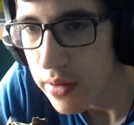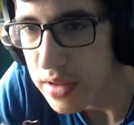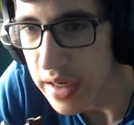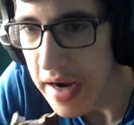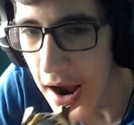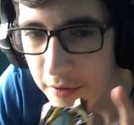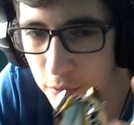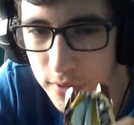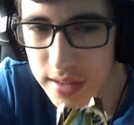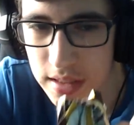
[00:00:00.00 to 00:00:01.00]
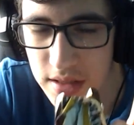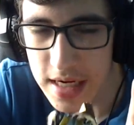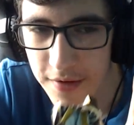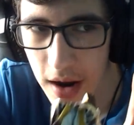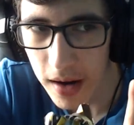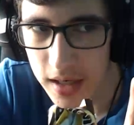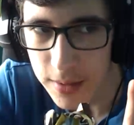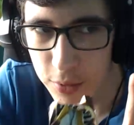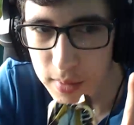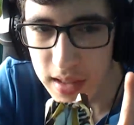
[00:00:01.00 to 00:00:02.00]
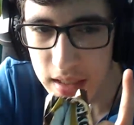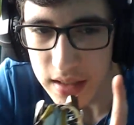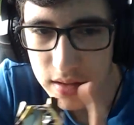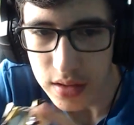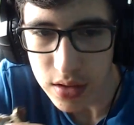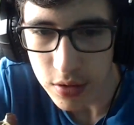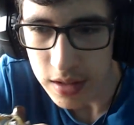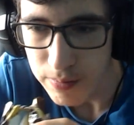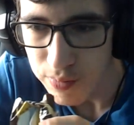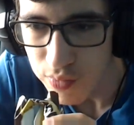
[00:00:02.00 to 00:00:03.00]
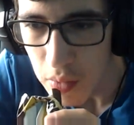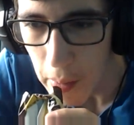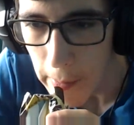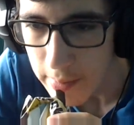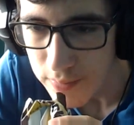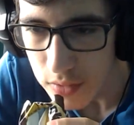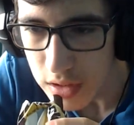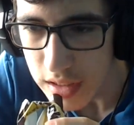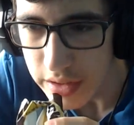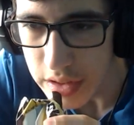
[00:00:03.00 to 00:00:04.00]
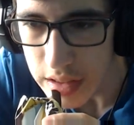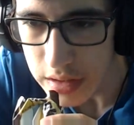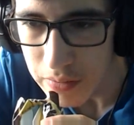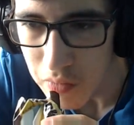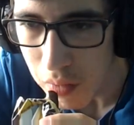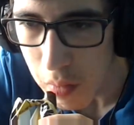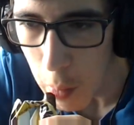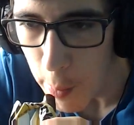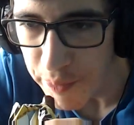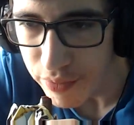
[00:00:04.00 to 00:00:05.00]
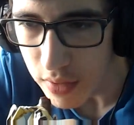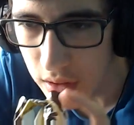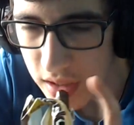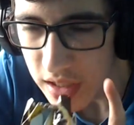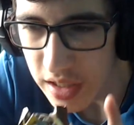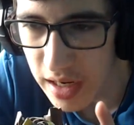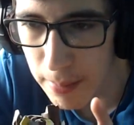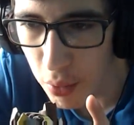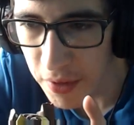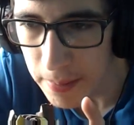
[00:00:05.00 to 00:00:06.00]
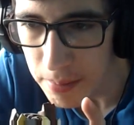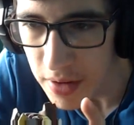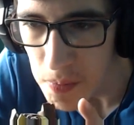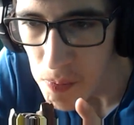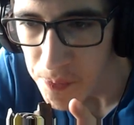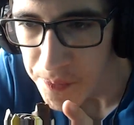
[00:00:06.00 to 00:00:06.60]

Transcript: because I've had a couple of my ideas stolen, which kind of sucks. I'm not gonna name point, but